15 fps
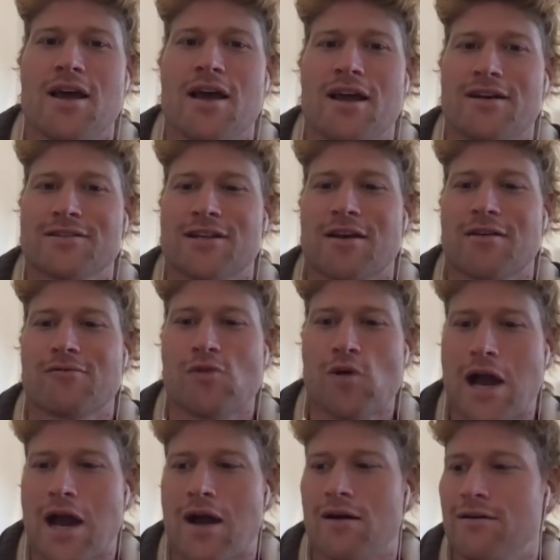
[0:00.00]
And I was like,
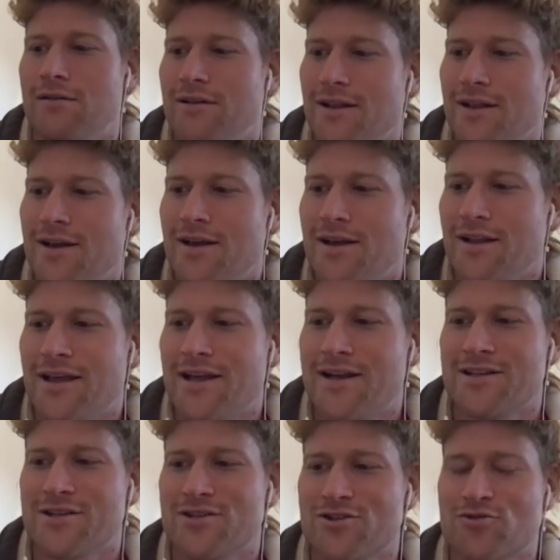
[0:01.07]
wow, that is
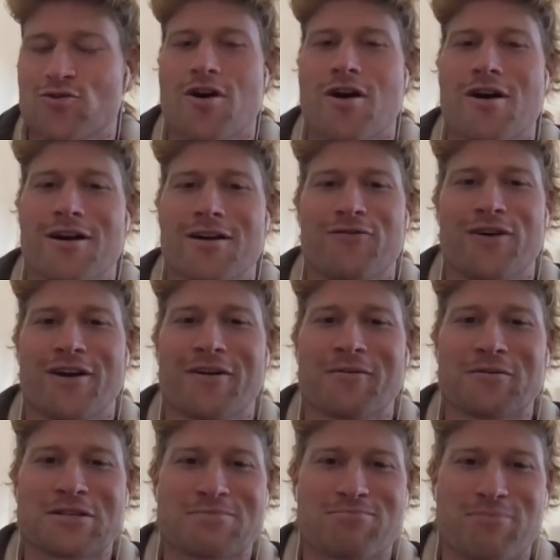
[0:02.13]
a strong and very
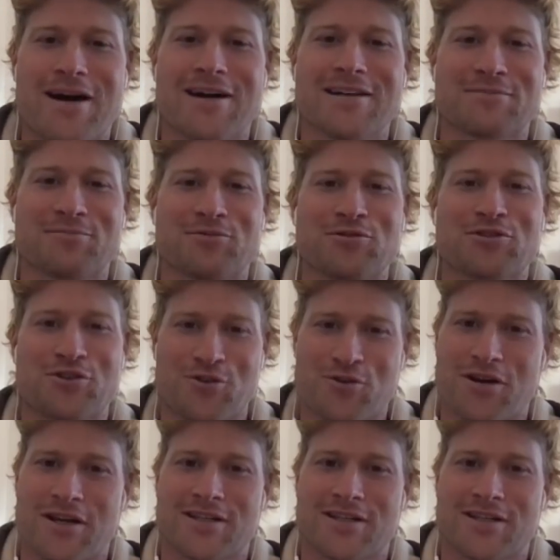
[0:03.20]
responsible choice.